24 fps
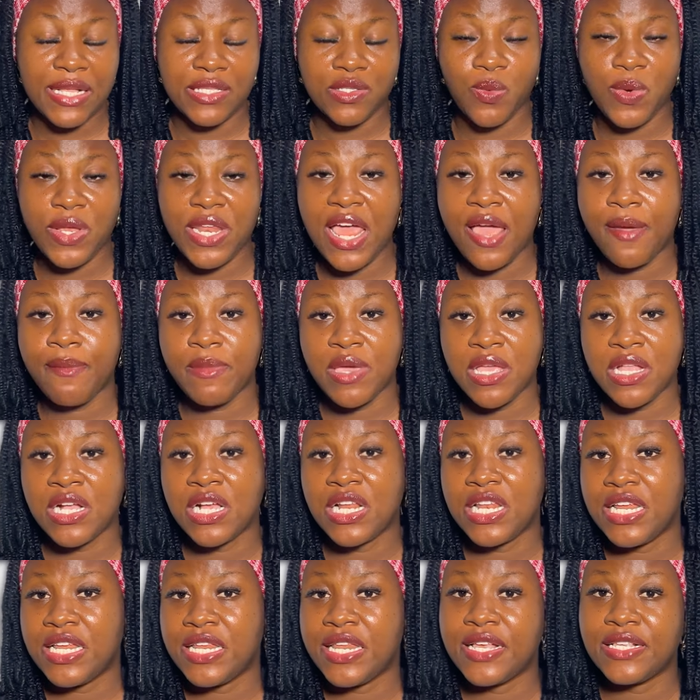part. When I
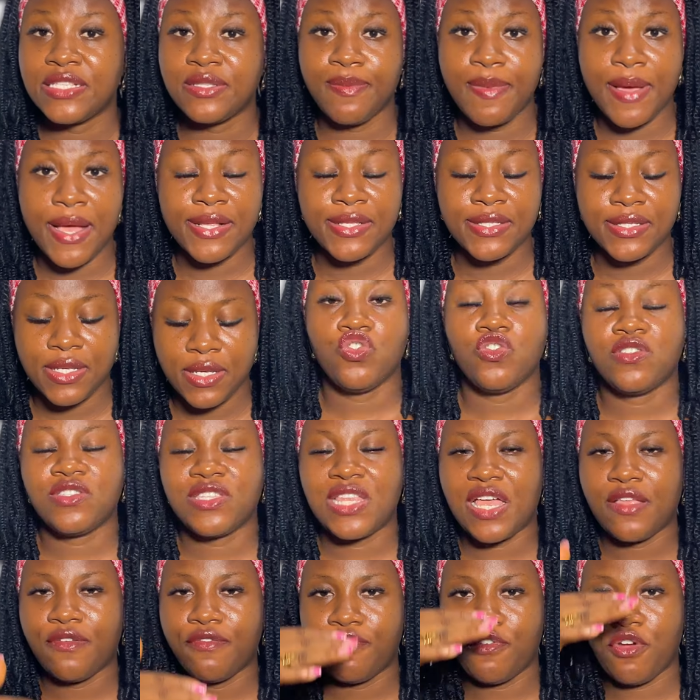mean cleanest part, you
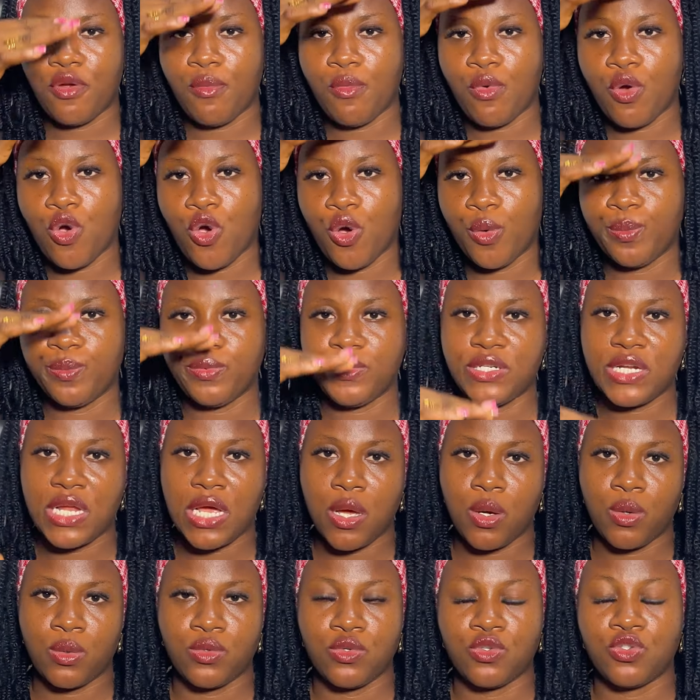start from up
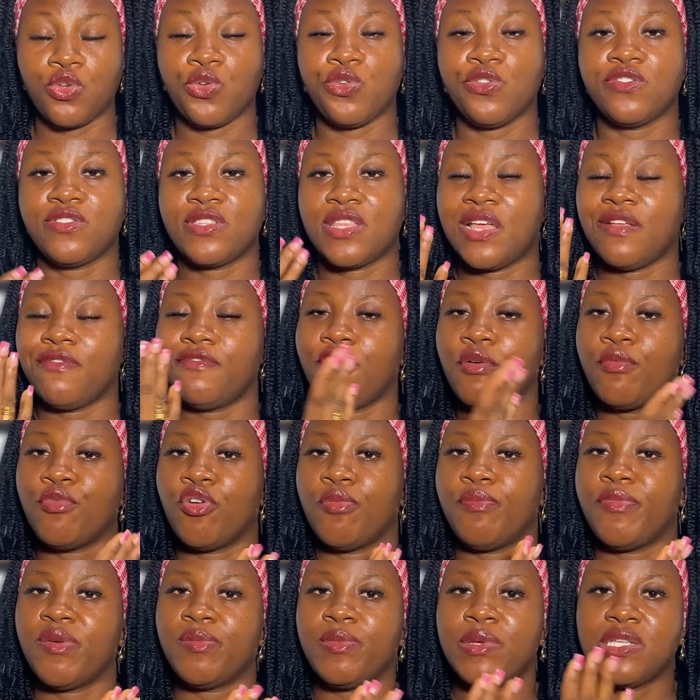down. So you start from
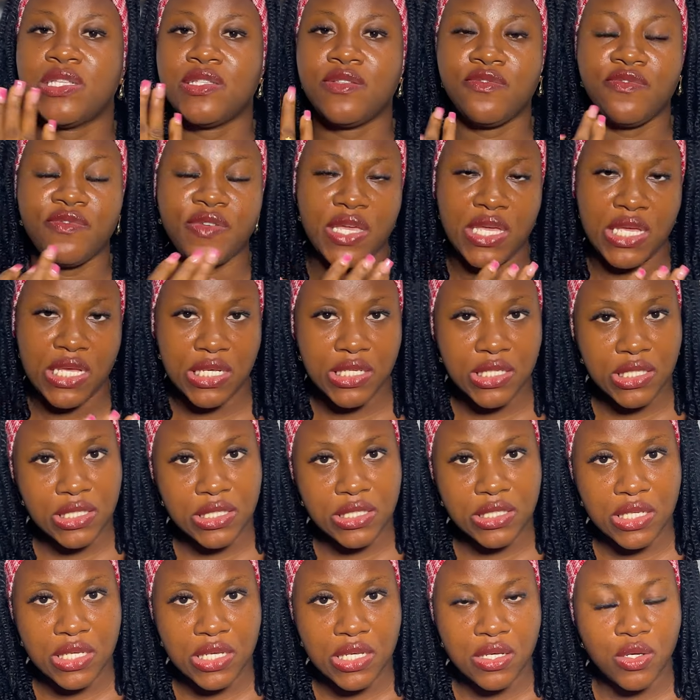your baby's
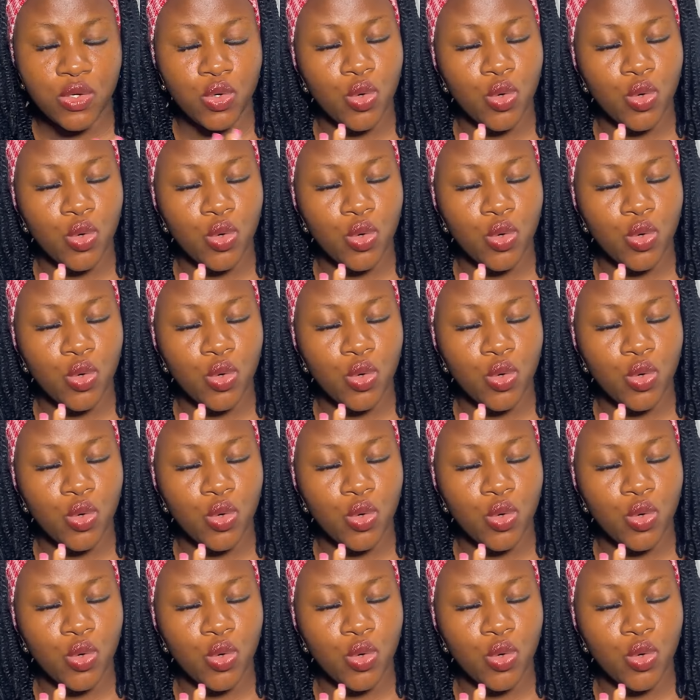face.